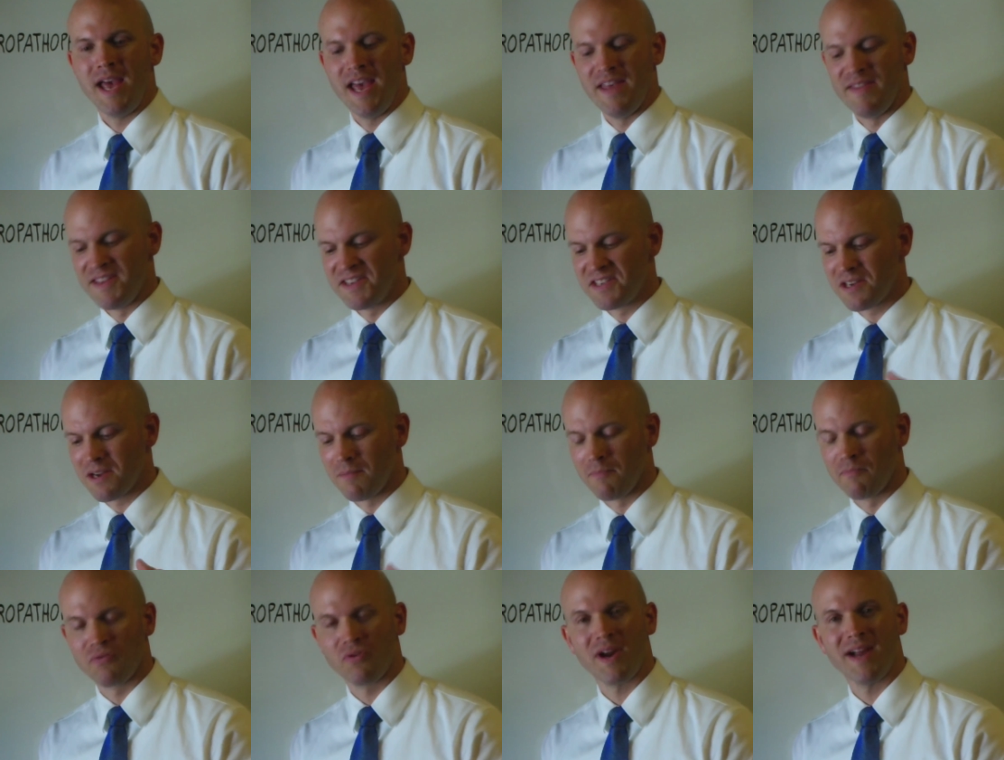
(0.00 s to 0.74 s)
This
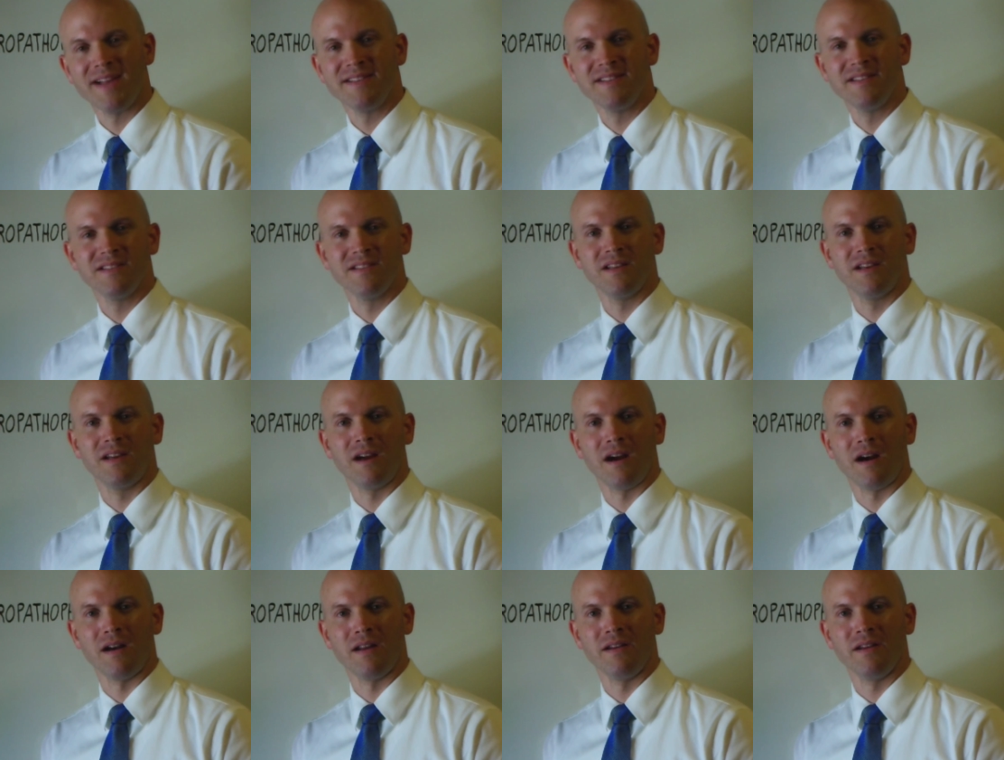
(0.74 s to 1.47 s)
compresses the
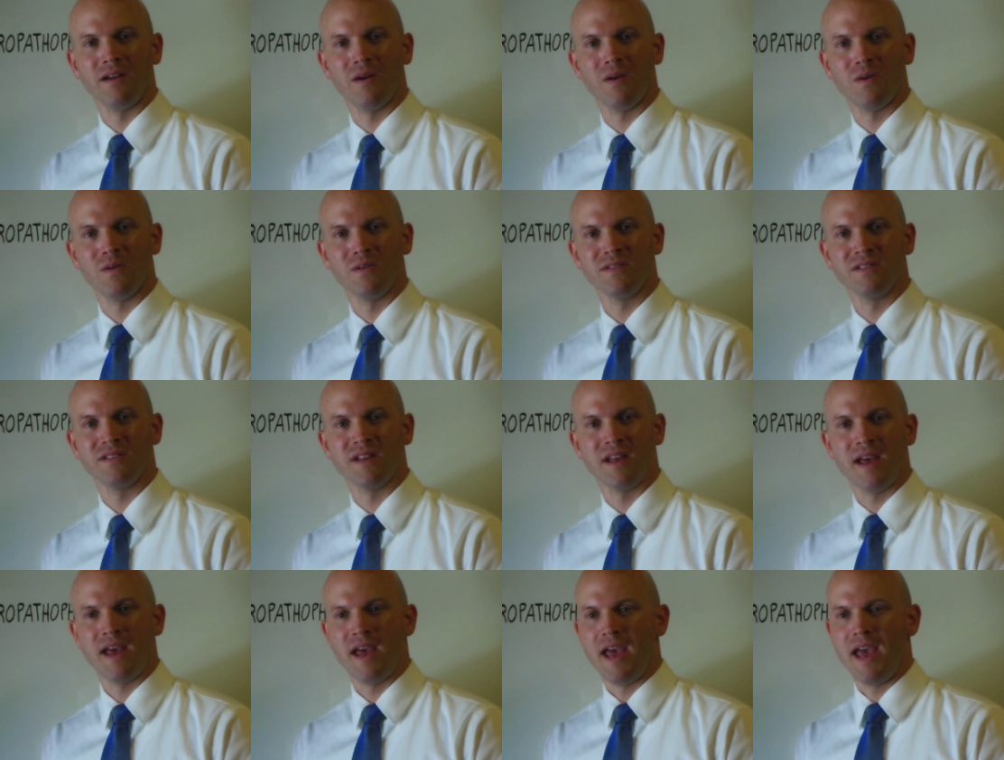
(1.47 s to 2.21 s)
garden
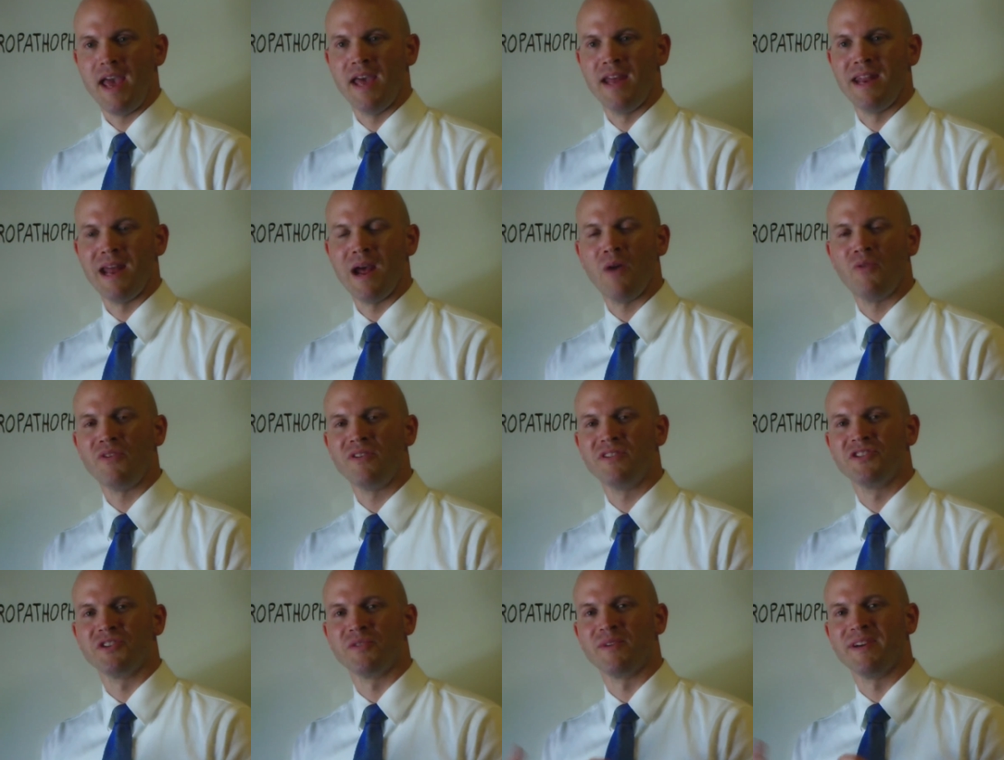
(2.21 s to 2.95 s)
hose, and now
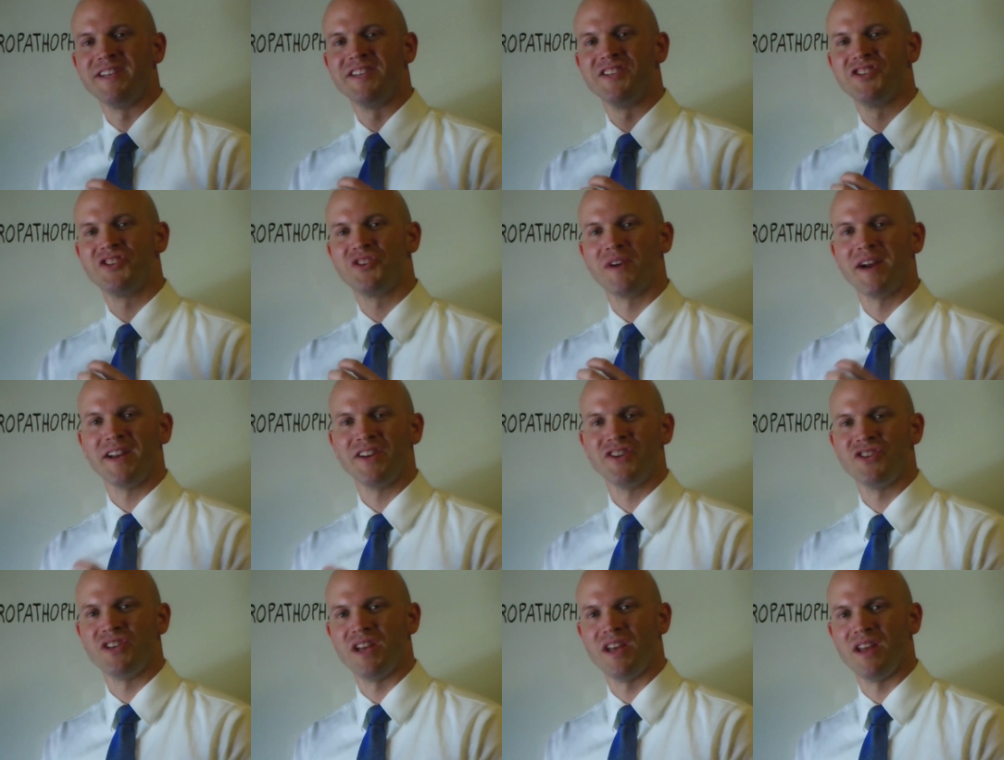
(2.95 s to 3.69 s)
there's a
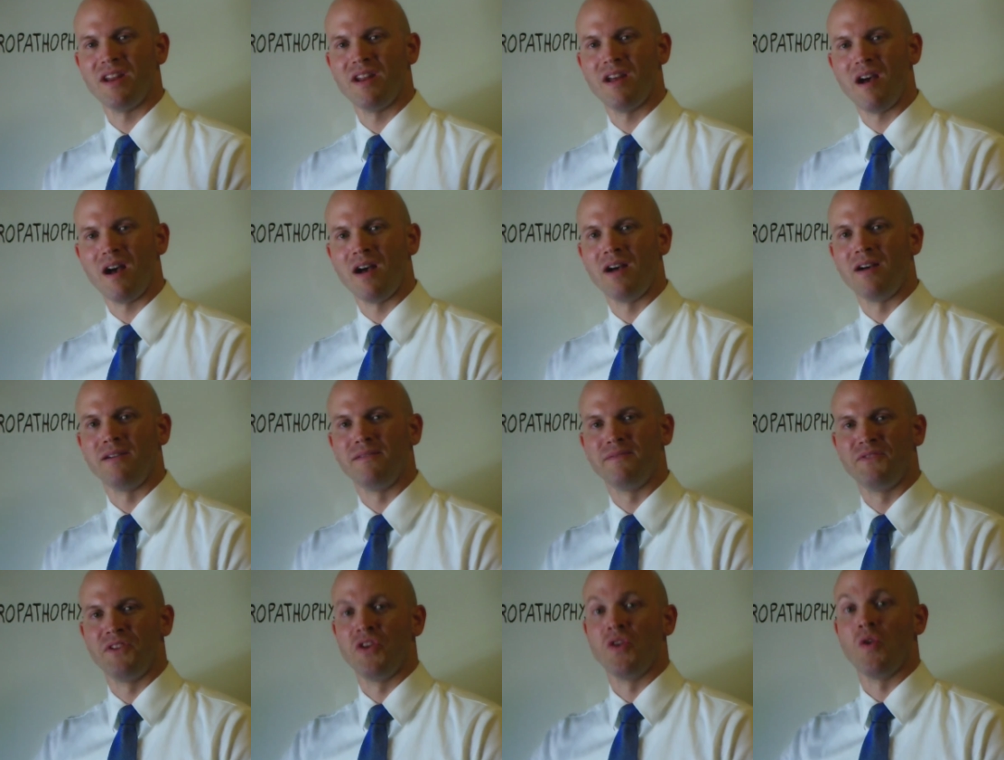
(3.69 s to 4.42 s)
restriction
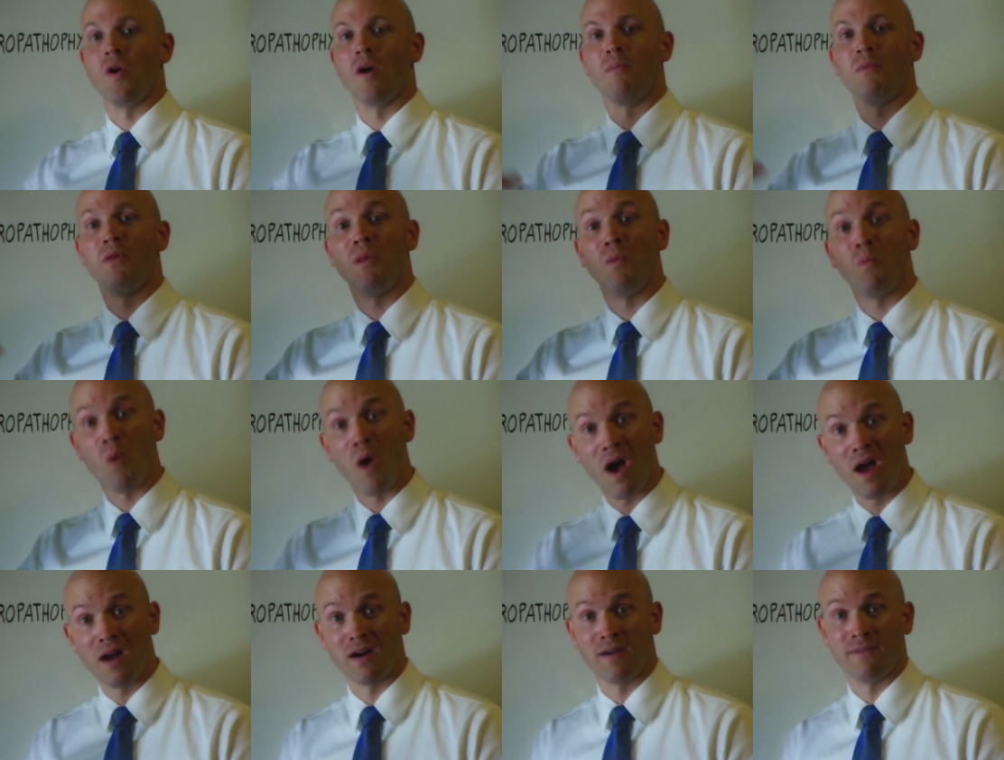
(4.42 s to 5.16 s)
of the normal
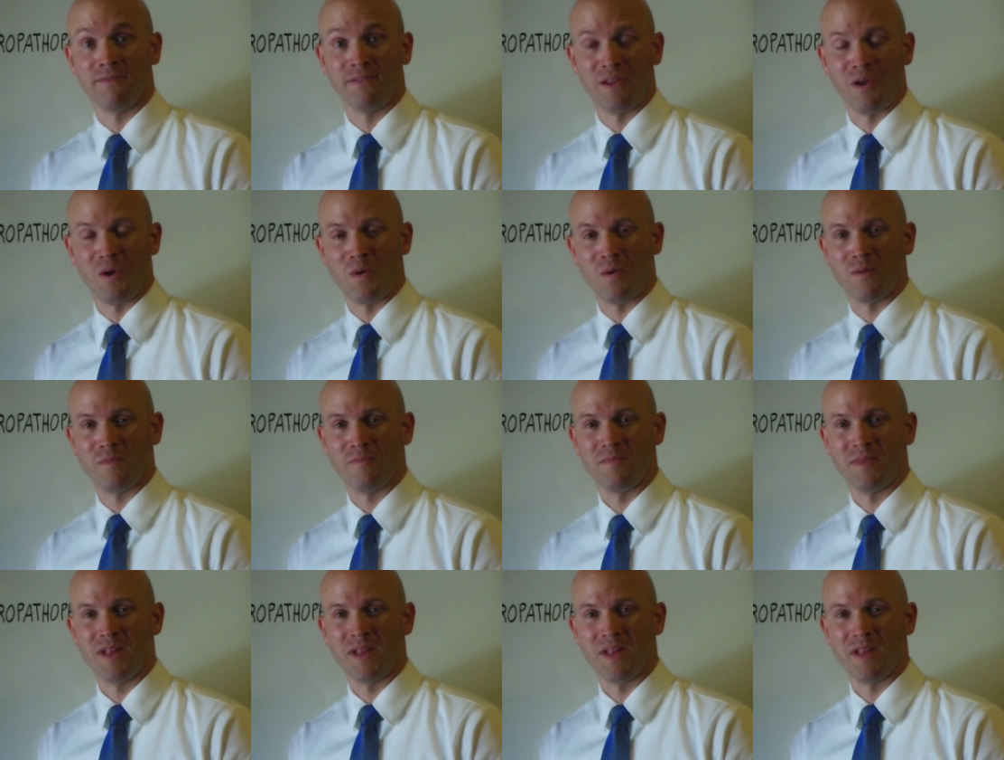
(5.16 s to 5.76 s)
water flow.